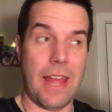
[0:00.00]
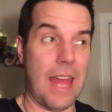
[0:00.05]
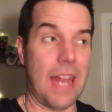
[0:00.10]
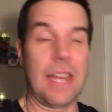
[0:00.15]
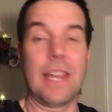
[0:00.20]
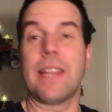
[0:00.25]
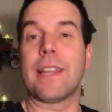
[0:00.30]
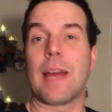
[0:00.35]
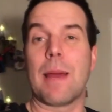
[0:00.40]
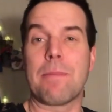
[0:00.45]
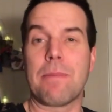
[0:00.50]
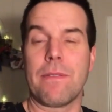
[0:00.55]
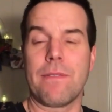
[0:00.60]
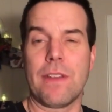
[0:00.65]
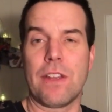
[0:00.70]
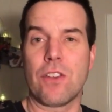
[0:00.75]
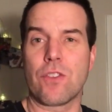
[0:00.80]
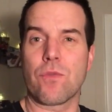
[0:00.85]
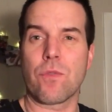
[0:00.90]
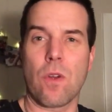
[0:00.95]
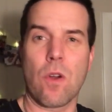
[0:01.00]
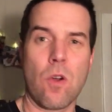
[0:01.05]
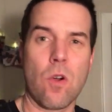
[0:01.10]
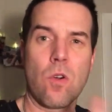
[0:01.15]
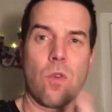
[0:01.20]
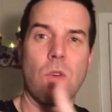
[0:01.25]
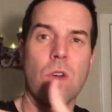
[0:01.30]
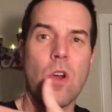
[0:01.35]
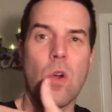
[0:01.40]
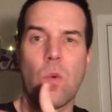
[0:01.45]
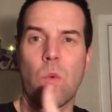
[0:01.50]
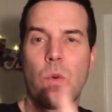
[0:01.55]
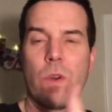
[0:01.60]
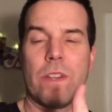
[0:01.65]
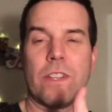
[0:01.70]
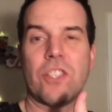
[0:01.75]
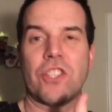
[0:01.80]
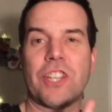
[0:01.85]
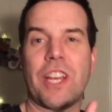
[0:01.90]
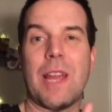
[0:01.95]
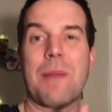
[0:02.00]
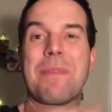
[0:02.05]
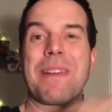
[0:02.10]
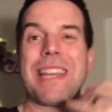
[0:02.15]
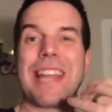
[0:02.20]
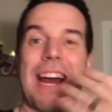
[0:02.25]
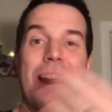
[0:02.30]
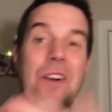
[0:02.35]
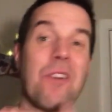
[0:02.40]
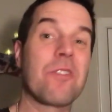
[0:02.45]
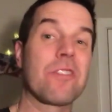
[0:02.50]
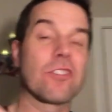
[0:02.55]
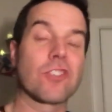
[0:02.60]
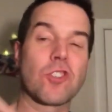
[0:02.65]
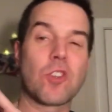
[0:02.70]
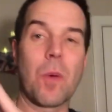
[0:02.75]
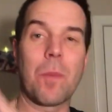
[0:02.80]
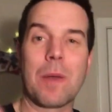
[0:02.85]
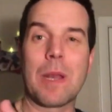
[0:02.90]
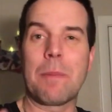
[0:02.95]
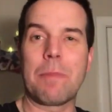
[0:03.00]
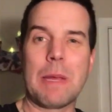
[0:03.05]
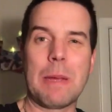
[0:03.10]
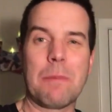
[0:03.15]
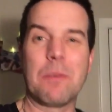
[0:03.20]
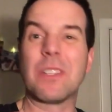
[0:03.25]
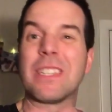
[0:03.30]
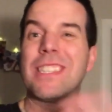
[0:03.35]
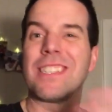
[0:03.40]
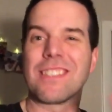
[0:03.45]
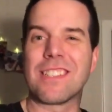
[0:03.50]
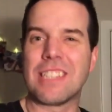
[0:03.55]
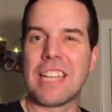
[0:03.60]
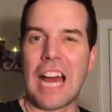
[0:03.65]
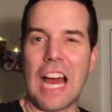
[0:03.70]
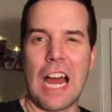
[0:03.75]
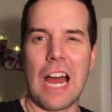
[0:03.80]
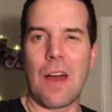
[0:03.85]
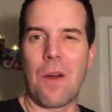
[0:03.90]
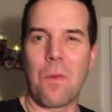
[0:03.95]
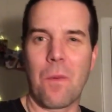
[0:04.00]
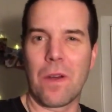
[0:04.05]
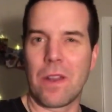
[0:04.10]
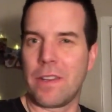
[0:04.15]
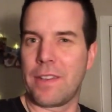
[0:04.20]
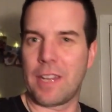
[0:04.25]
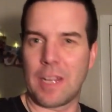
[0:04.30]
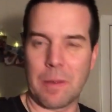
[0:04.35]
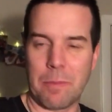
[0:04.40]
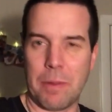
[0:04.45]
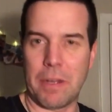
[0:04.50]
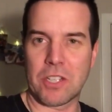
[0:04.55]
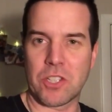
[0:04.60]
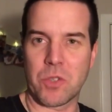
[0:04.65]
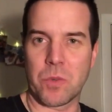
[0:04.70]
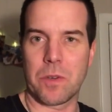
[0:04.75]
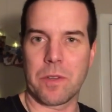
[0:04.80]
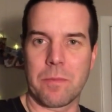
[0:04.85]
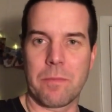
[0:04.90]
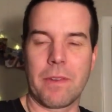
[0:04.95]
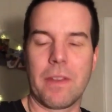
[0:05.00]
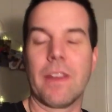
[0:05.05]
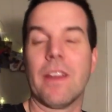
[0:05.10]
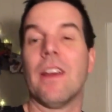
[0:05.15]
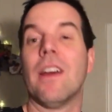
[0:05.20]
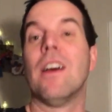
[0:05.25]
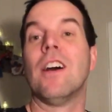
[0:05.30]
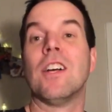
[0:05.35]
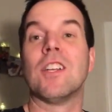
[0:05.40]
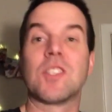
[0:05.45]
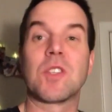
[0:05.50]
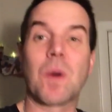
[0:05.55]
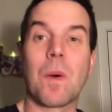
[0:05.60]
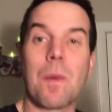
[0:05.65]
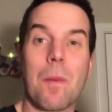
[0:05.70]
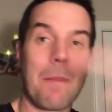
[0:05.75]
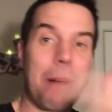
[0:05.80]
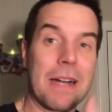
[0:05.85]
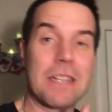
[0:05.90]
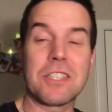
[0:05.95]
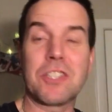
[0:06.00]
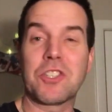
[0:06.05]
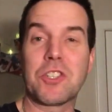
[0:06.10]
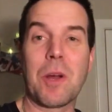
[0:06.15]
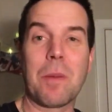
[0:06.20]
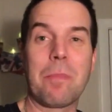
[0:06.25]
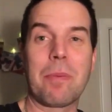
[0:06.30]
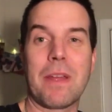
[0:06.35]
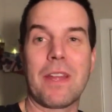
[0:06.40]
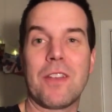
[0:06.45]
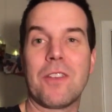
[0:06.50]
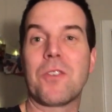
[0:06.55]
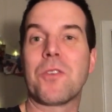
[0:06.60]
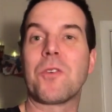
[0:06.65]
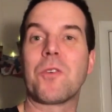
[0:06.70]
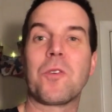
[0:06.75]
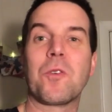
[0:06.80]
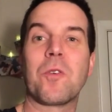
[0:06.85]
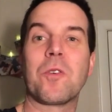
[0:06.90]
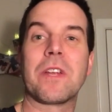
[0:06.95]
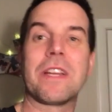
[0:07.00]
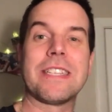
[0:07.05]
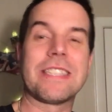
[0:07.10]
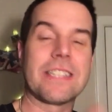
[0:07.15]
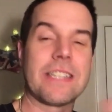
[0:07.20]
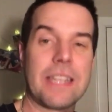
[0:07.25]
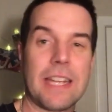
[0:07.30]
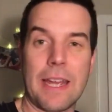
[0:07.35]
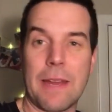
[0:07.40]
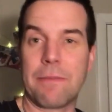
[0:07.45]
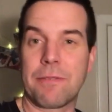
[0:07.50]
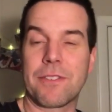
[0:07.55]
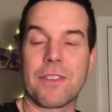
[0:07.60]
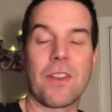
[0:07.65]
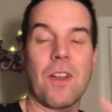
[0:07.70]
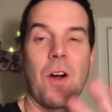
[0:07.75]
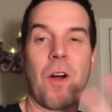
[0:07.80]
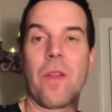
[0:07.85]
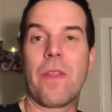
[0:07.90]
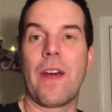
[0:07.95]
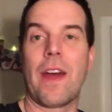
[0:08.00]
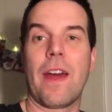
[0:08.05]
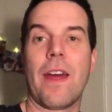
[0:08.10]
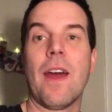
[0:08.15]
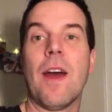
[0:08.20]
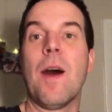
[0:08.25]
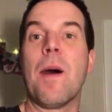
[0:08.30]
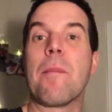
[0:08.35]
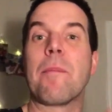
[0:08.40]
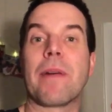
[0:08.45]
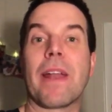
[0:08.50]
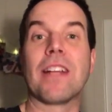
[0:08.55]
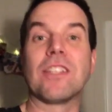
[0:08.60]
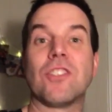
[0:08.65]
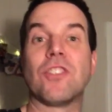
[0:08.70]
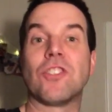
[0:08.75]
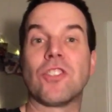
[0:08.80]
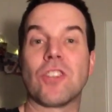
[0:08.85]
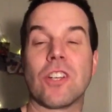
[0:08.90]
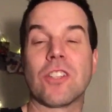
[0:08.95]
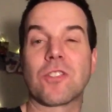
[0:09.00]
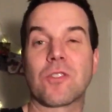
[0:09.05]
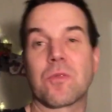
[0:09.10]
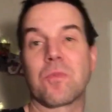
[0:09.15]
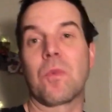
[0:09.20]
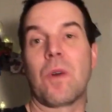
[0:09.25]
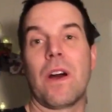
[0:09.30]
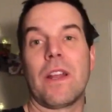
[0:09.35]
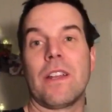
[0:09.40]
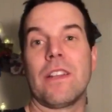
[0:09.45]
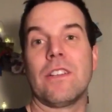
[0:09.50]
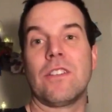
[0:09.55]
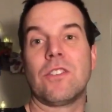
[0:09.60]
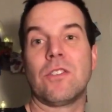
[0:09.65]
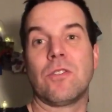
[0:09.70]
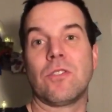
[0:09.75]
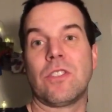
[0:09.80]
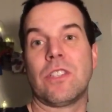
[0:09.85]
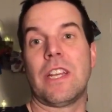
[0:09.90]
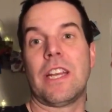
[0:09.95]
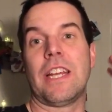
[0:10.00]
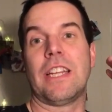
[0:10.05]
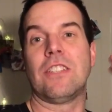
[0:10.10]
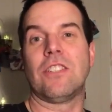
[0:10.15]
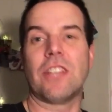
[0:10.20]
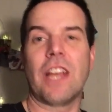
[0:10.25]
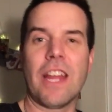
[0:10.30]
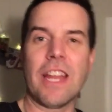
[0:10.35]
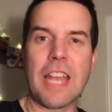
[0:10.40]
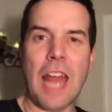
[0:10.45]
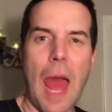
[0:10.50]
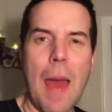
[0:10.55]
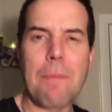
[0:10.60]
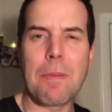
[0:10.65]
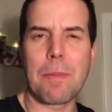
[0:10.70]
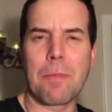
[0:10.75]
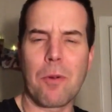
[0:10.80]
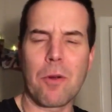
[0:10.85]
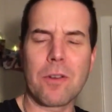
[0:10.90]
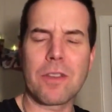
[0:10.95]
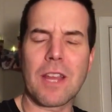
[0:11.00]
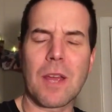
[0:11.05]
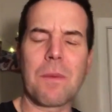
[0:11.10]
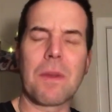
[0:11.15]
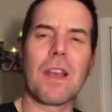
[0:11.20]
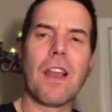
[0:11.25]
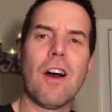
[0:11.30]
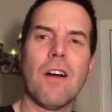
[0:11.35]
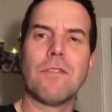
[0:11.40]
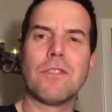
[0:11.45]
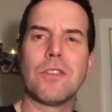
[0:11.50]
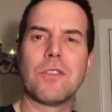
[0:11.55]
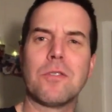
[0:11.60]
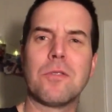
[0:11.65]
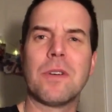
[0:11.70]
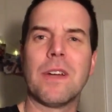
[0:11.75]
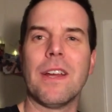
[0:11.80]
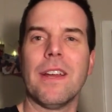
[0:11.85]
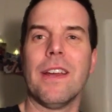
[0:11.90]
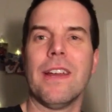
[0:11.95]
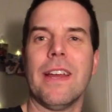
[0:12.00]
any type of intro with Jay, but now there's so many people, he does not want to take a picture with me. So I'm about to jump into his gifts and all that, but I just wanted to say, Jaiden, happy birthday, we love you.